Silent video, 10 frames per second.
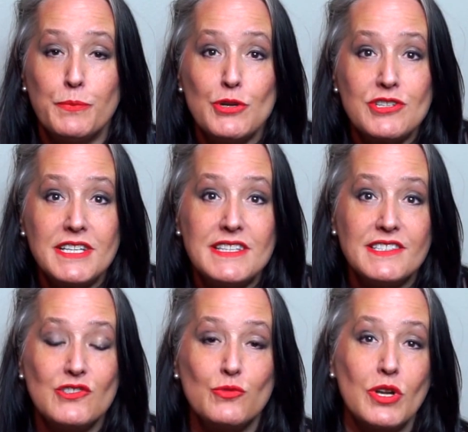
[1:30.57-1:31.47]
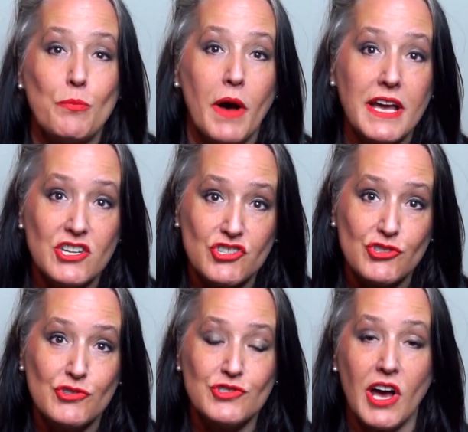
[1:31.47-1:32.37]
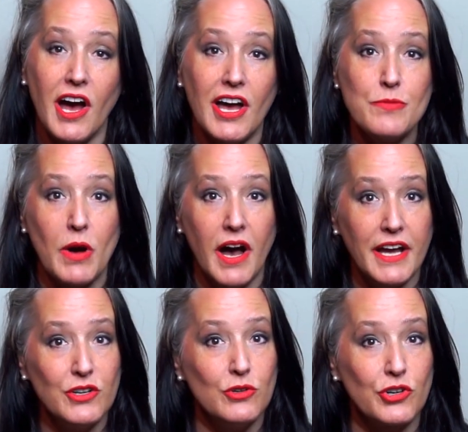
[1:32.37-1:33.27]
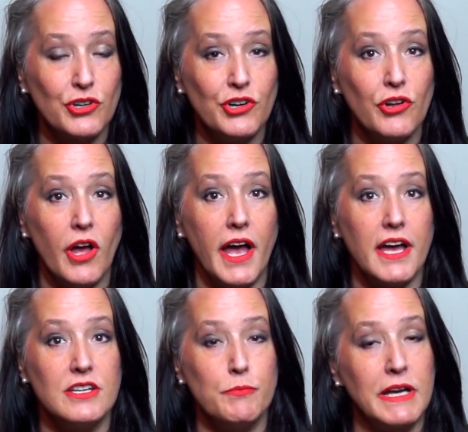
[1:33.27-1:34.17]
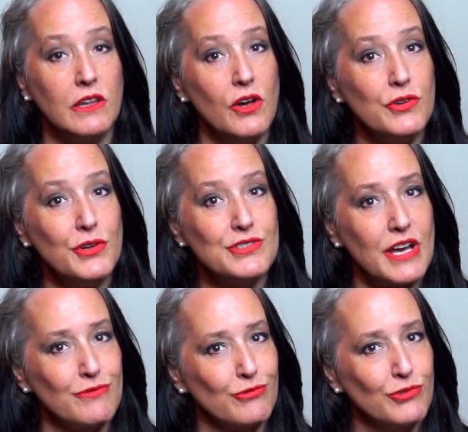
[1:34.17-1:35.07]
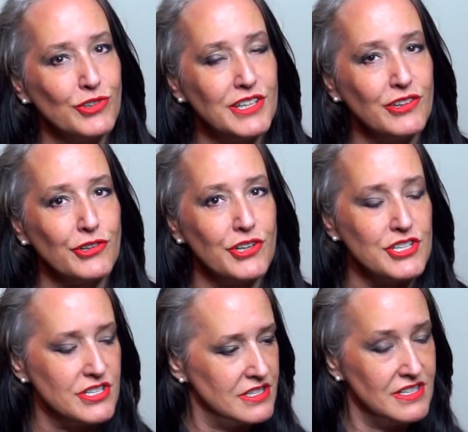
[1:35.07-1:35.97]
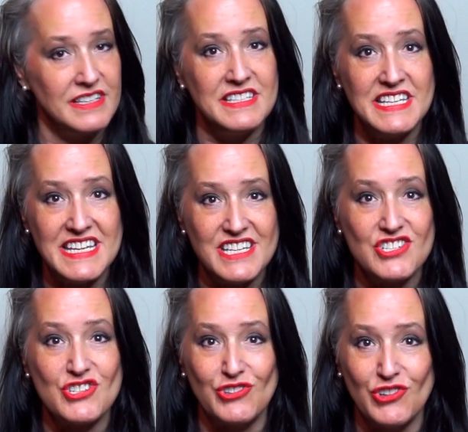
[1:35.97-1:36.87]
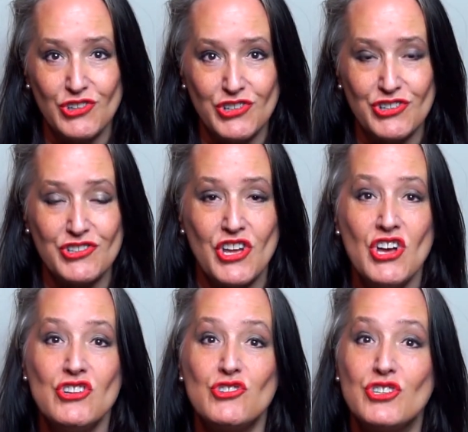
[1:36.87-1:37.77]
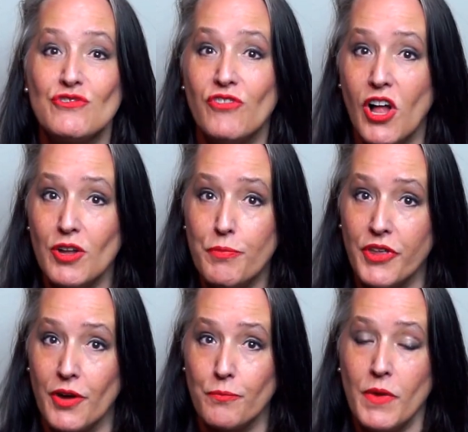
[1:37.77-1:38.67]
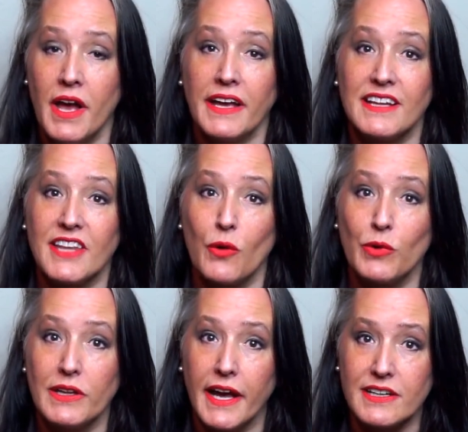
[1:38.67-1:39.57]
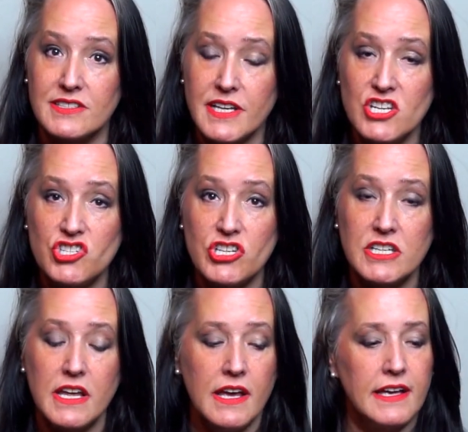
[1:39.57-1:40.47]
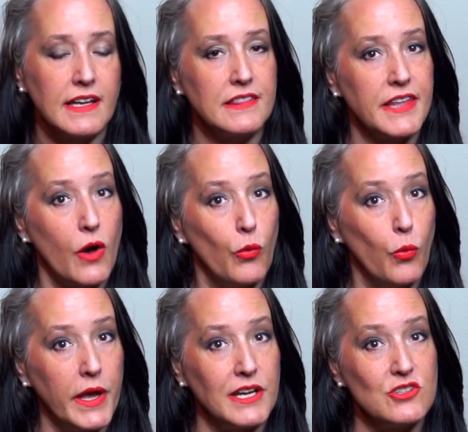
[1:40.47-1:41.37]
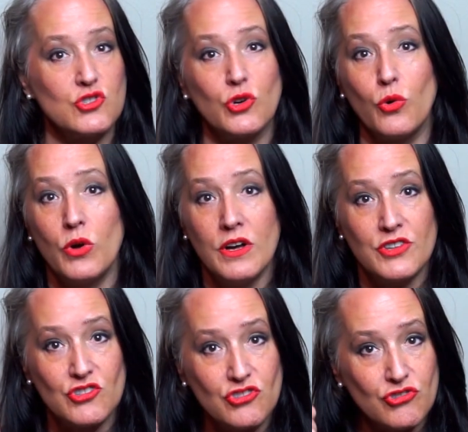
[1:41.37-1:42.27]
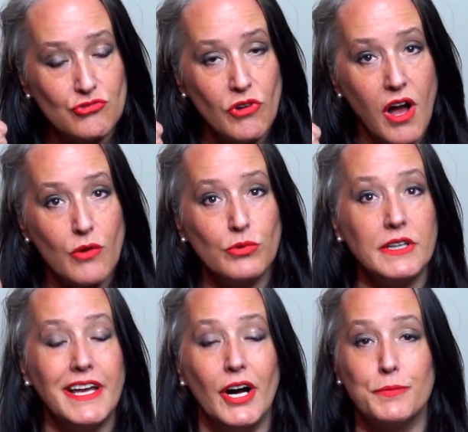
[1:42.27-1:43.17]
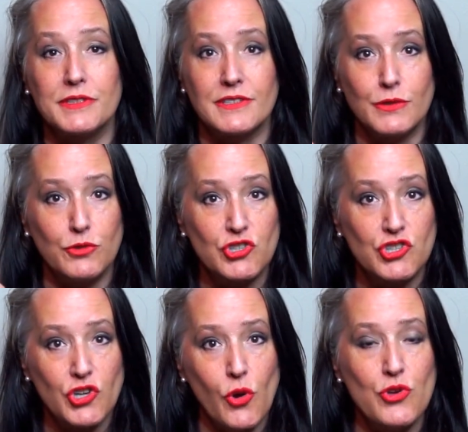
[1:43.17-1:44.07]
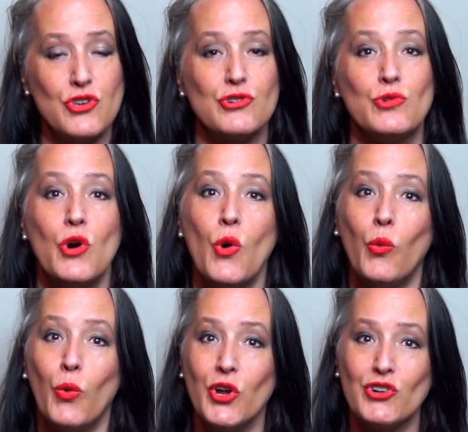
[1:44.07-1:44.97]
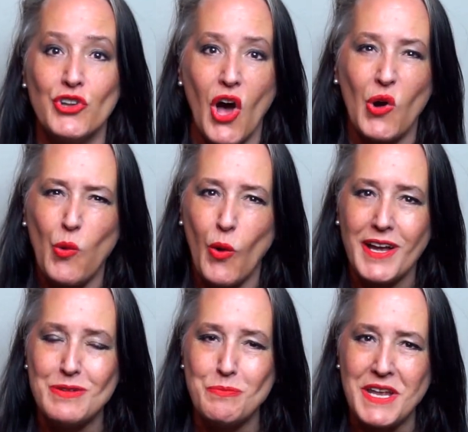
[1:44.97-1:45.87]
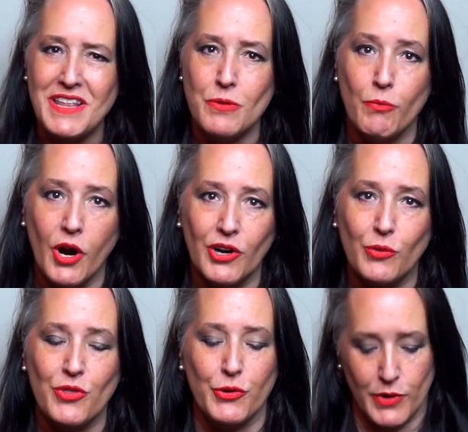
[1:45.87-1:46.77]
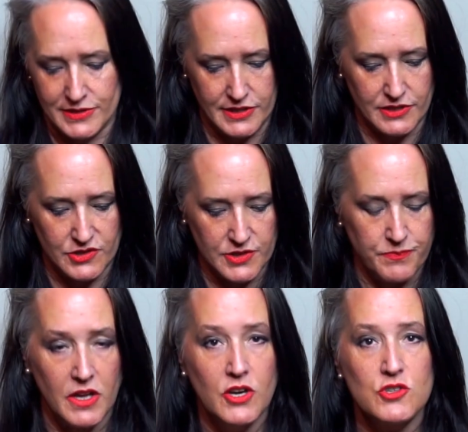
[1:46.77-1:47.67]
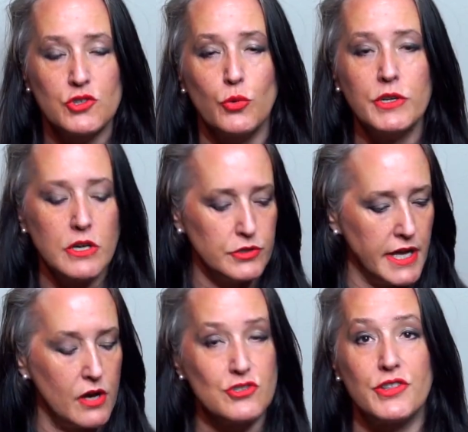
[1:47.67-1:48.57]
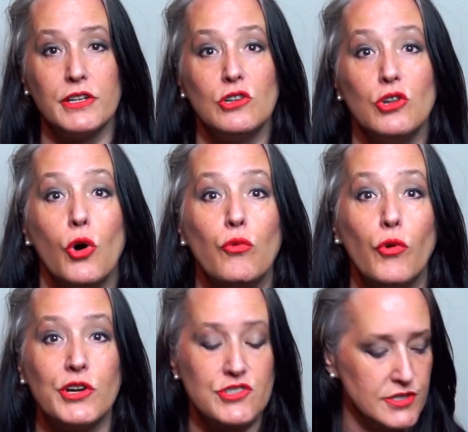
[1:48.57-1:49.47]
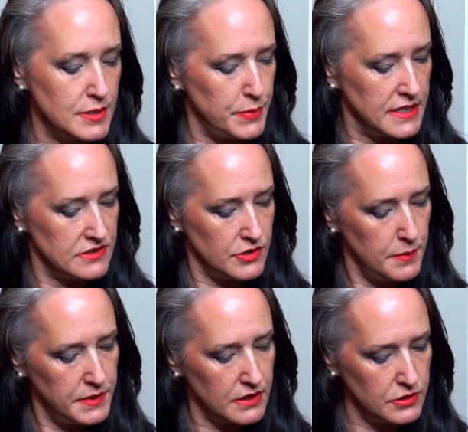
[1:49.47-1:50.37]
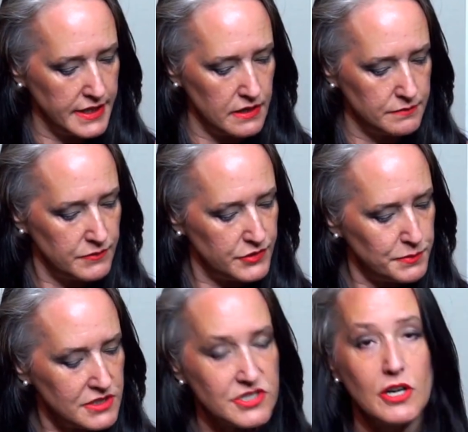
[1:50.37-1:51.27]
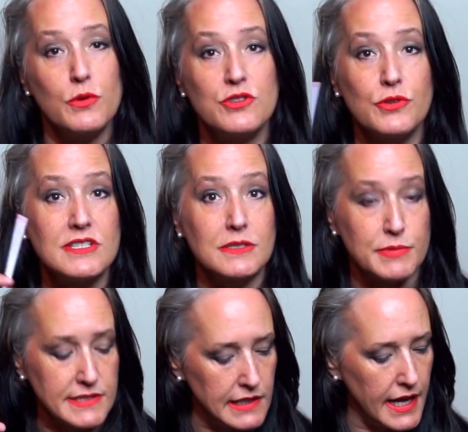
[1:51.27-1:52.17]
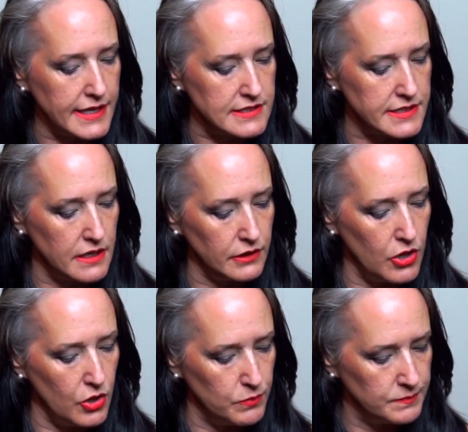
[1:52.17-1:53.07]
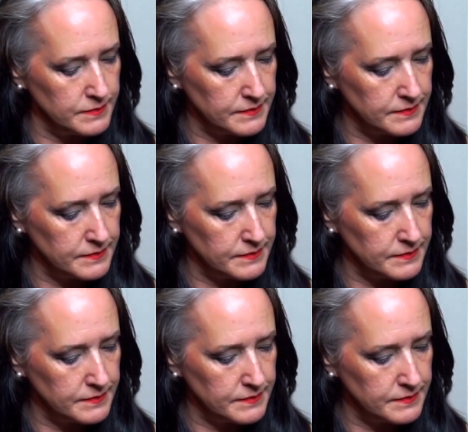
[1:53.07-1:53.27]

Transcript: Personally, this is one of my issues. I am a high note girl, and my low notes, I've really needed to learn to develop them. Get that relaxation, get that weight. So the straw really helps because it will show you where you're not quite meeting the mark with the resonance. So we're gonna go down to the low voice just a bit. So I'm gonna go down, so I'm gonna start with doing some slides down low.